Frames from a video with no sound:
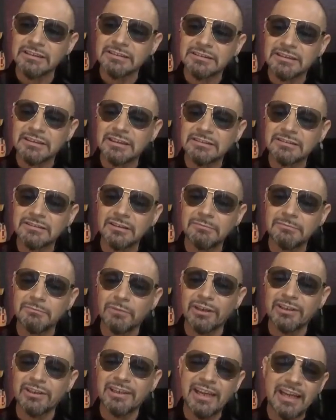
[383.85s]
It's not
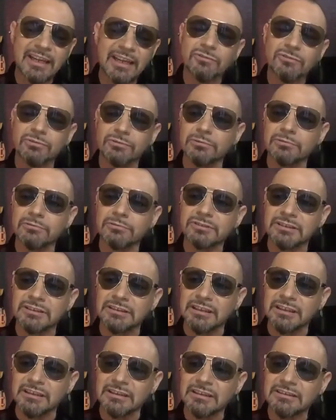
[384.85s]
my natural
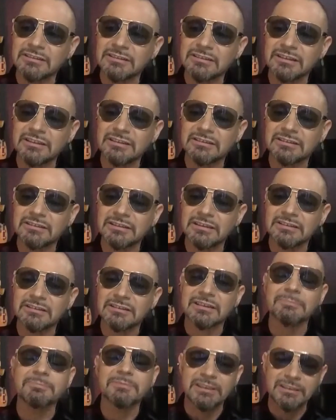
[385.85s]
singing. It's
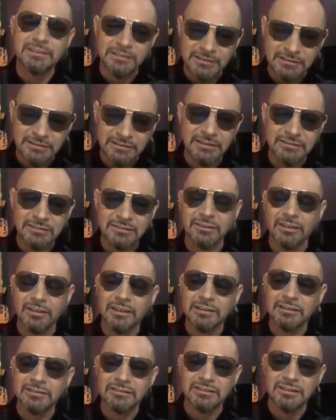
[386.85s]
something that is
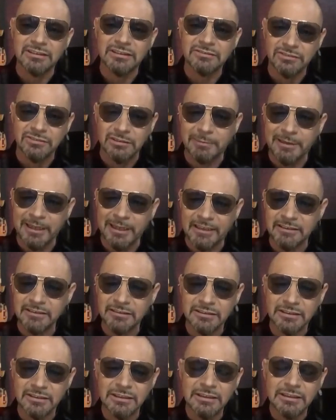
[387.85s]
stylistic to the
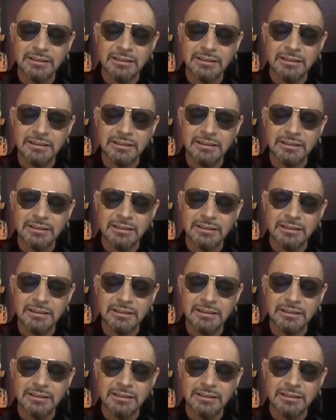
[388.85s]
band.